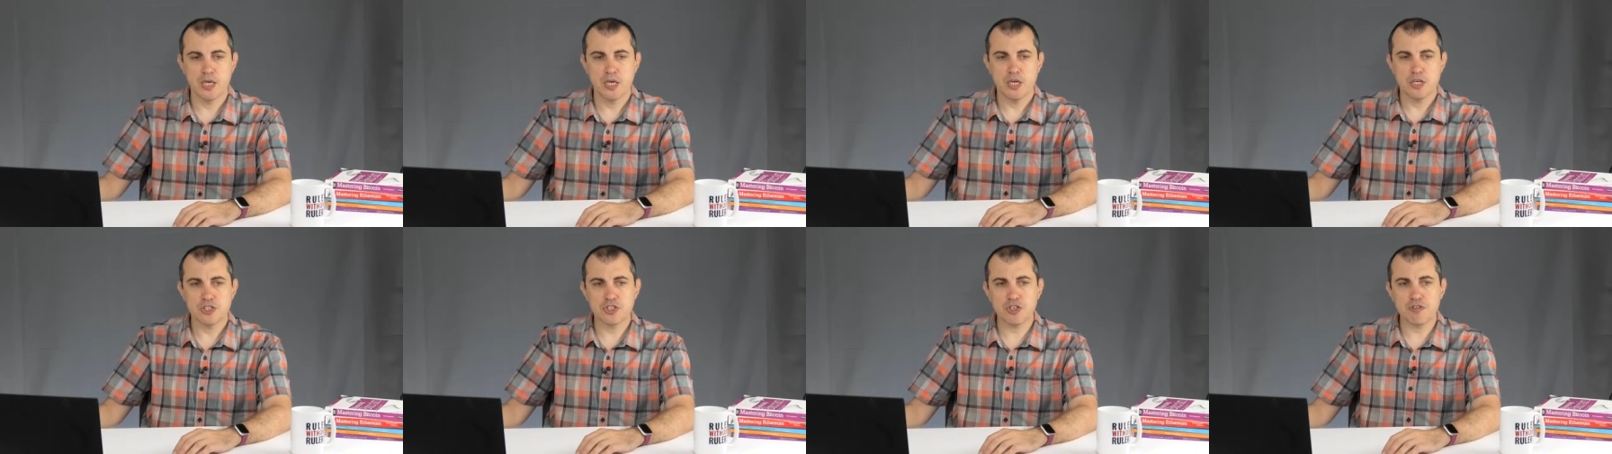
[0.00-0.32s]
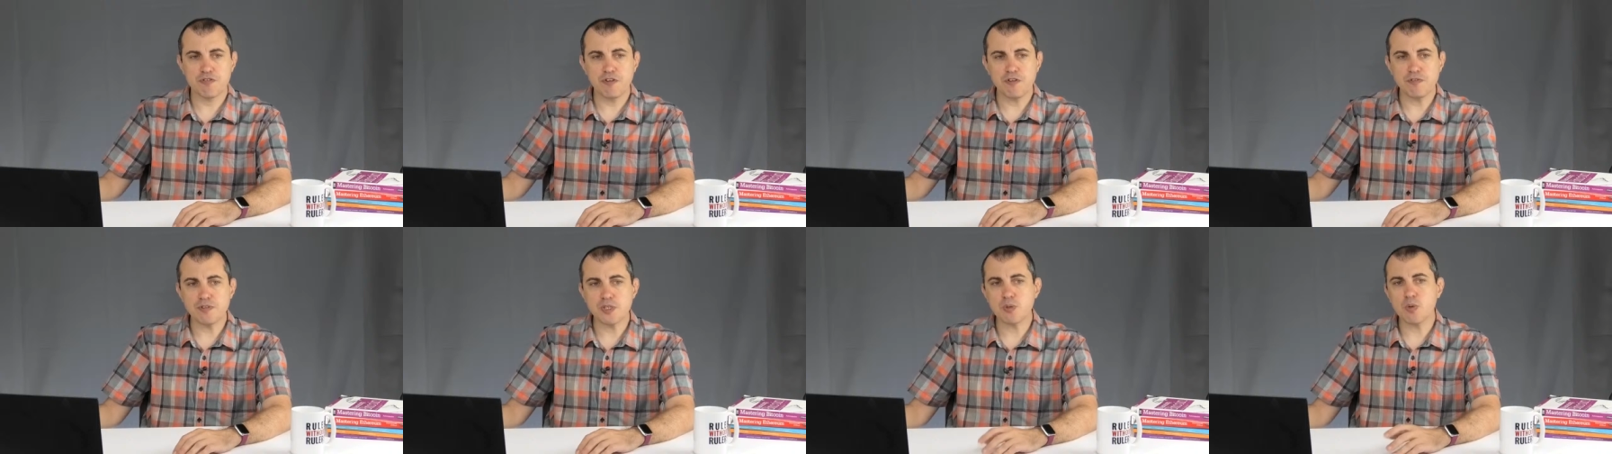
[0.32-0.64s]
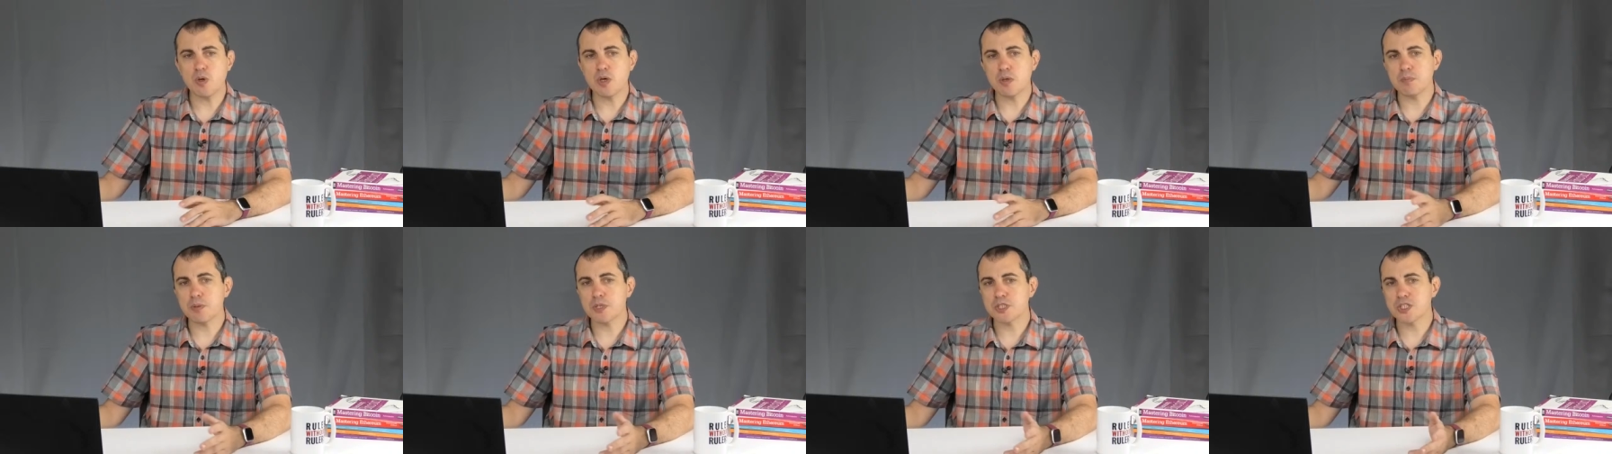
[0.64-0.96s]
So
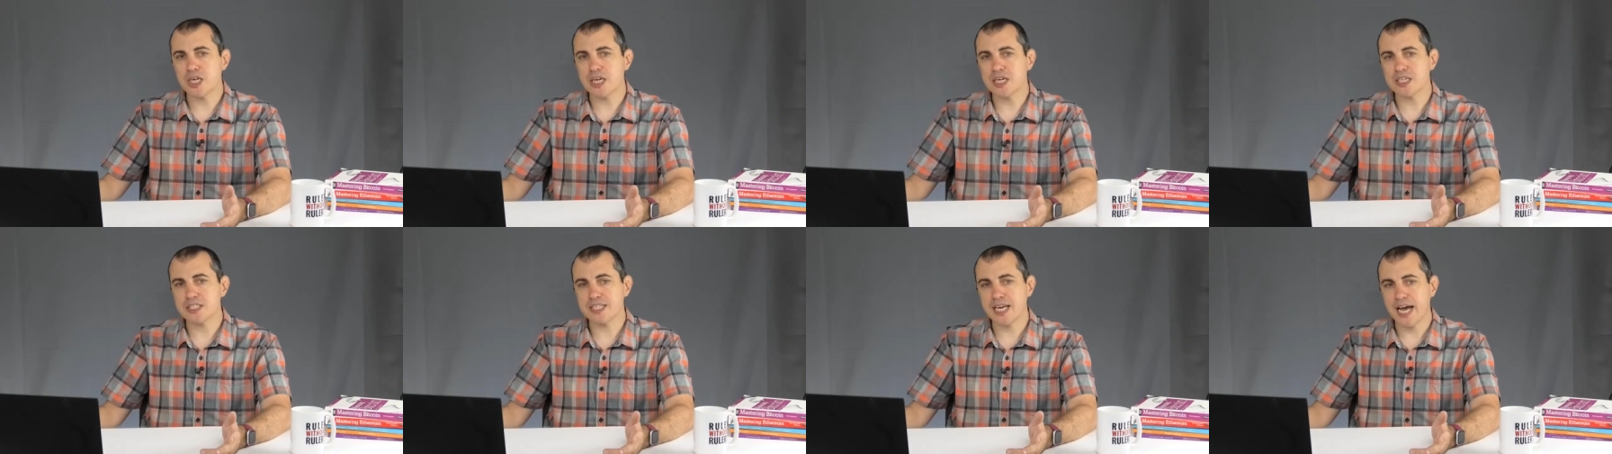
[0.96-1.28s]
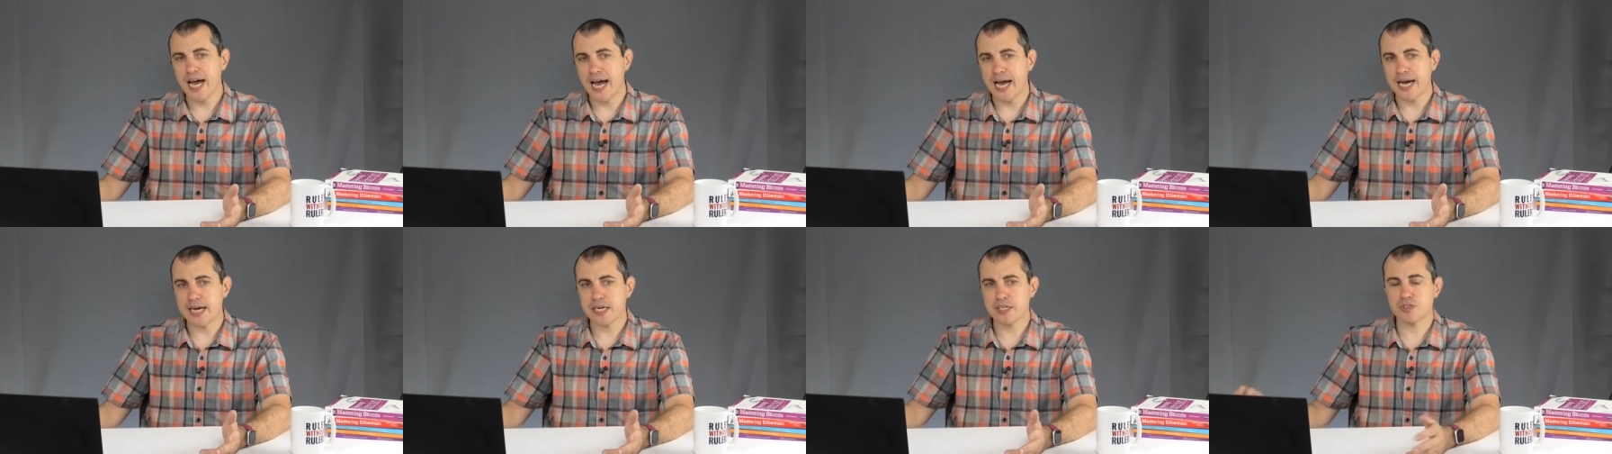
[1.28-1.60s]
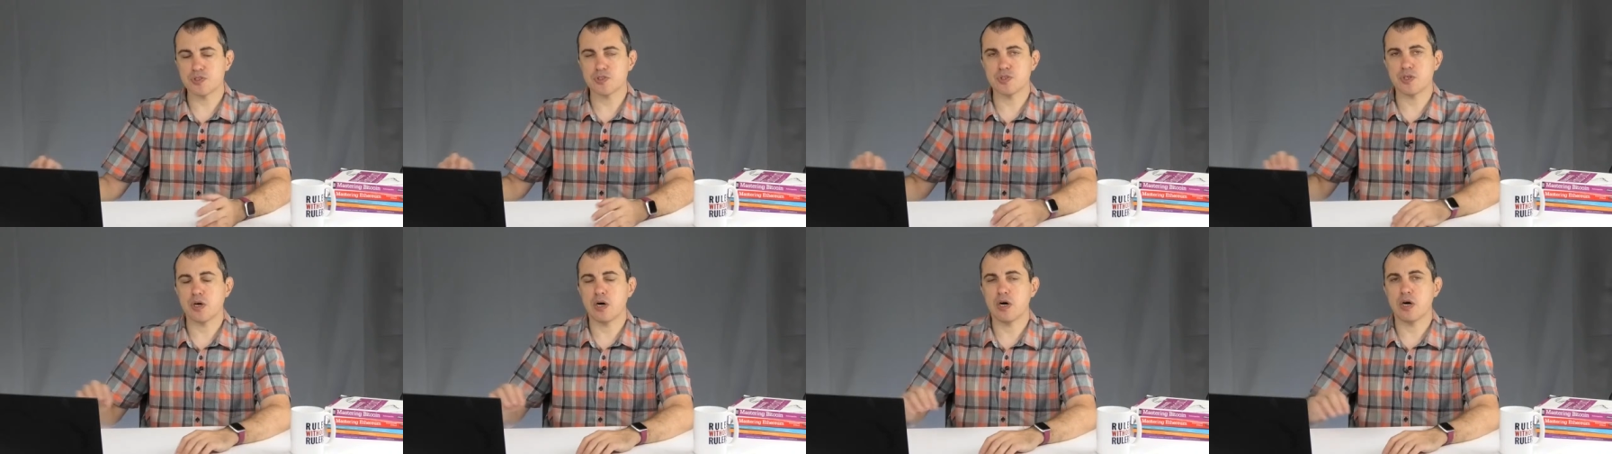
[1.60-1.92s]
51%
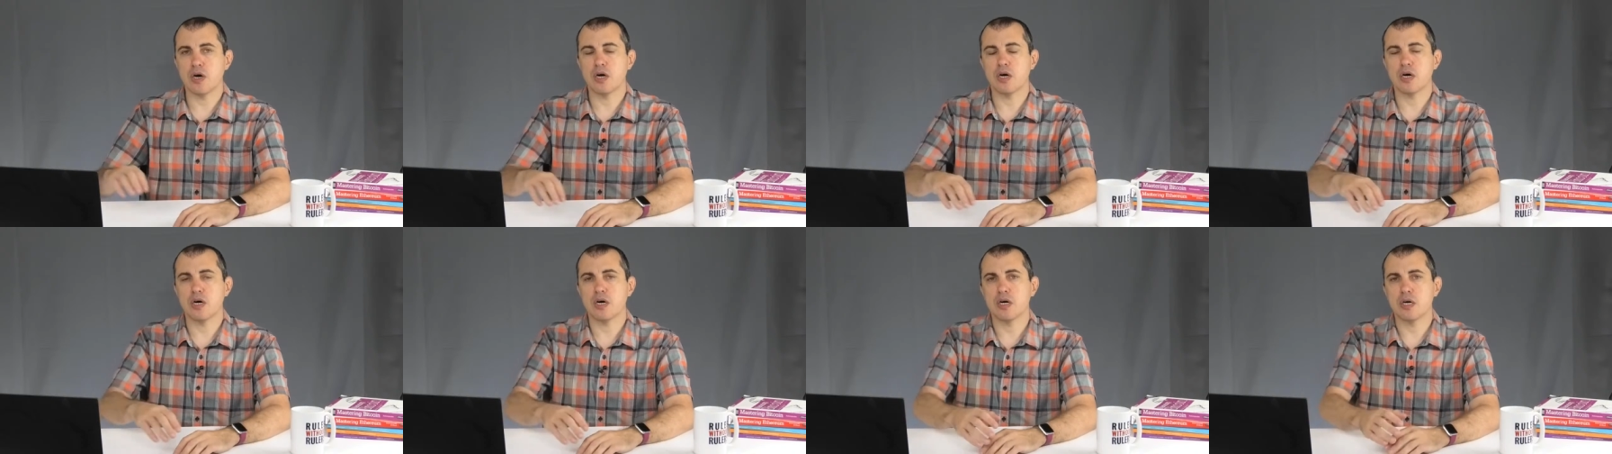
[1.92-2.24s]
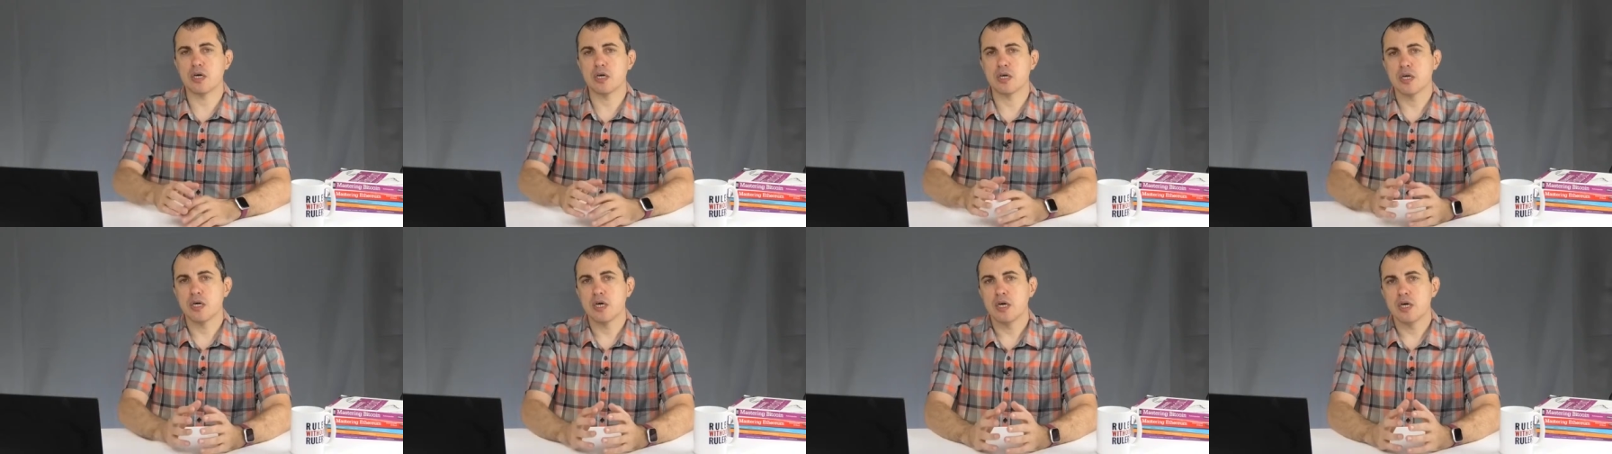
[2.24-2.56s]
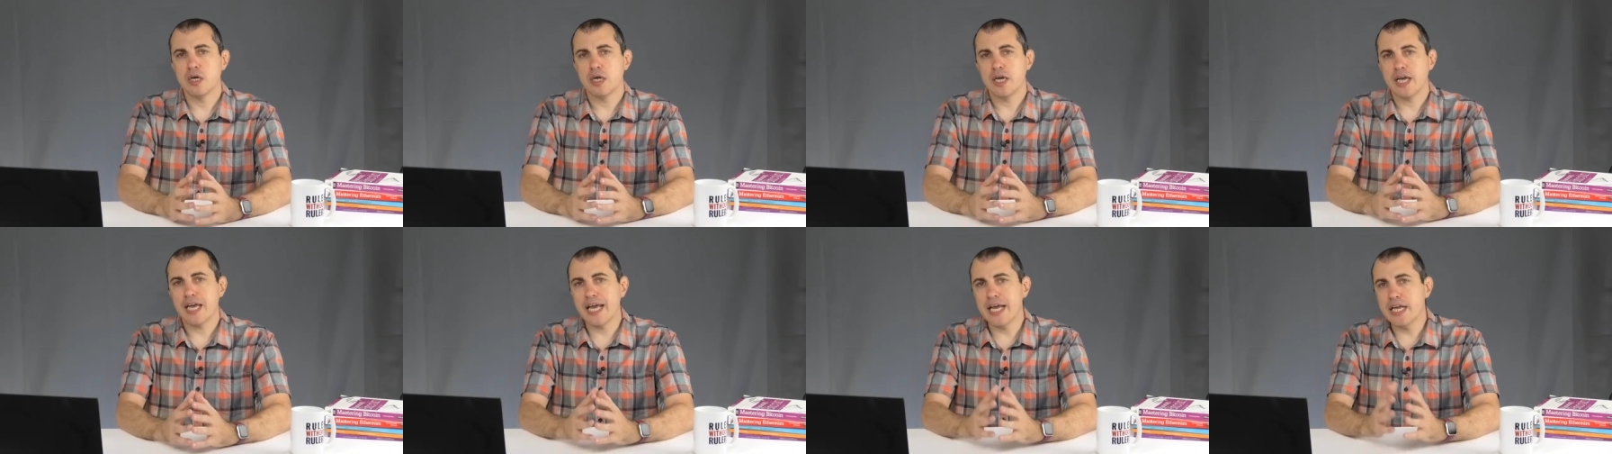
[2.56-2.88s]
attacks are
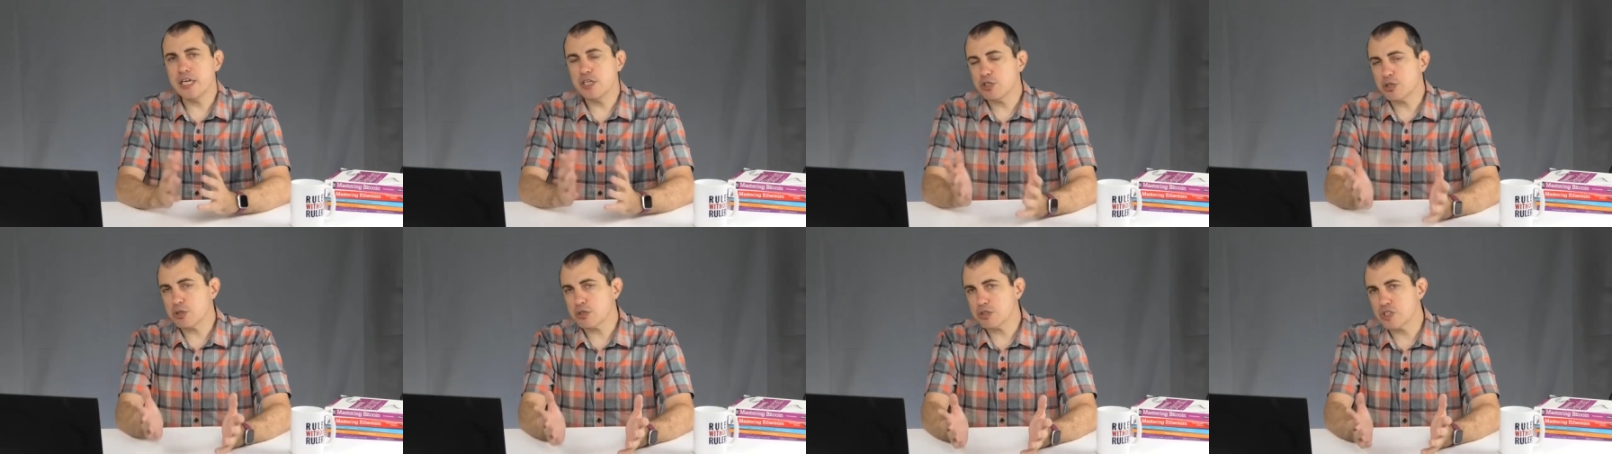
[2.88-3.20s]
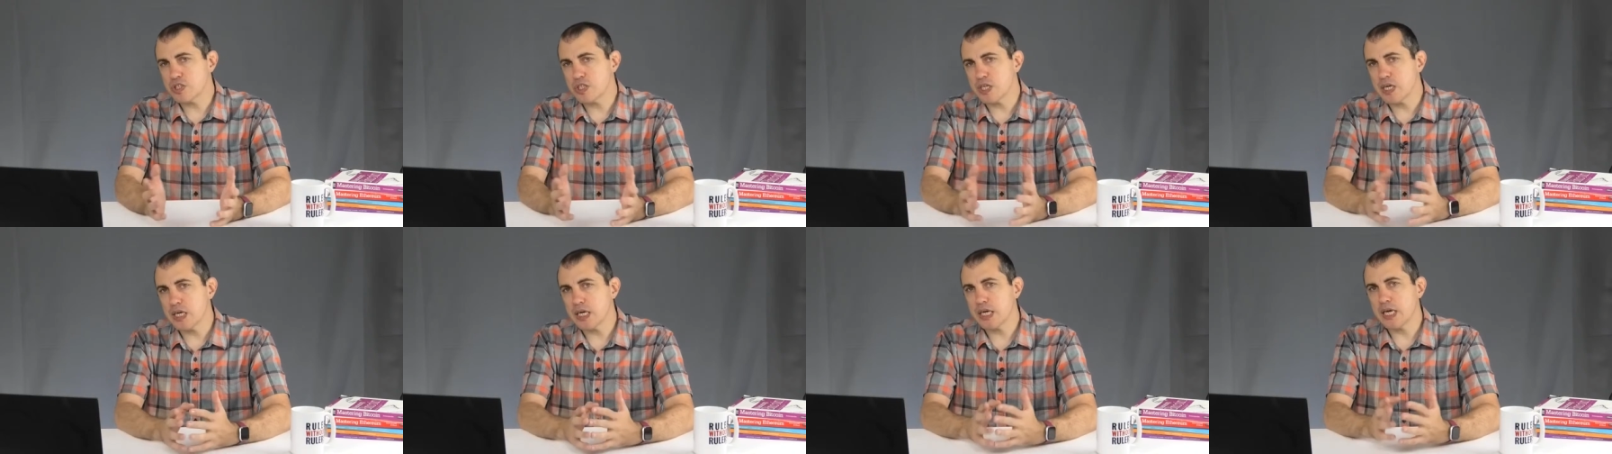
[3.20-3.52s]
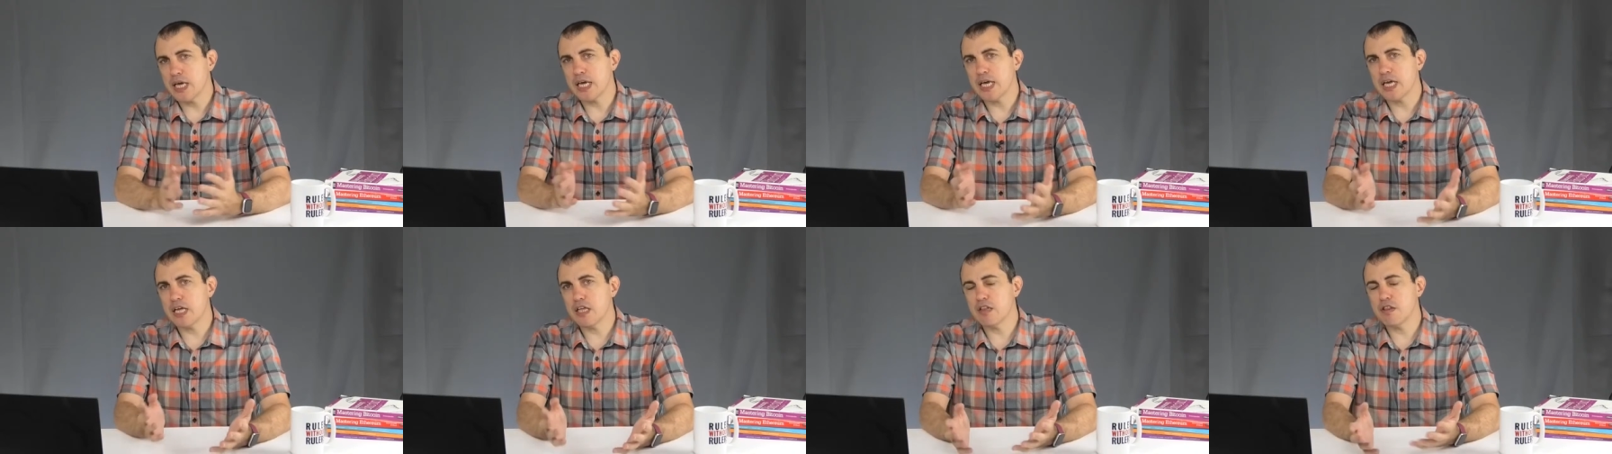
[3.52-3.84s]
interesting
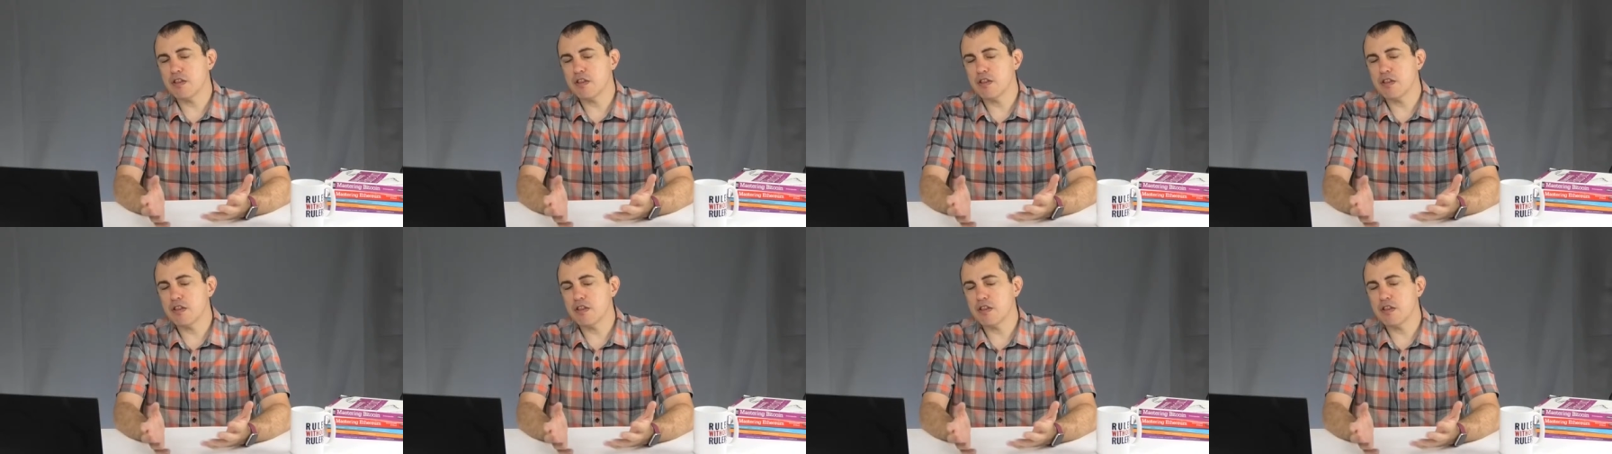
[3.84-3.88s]
in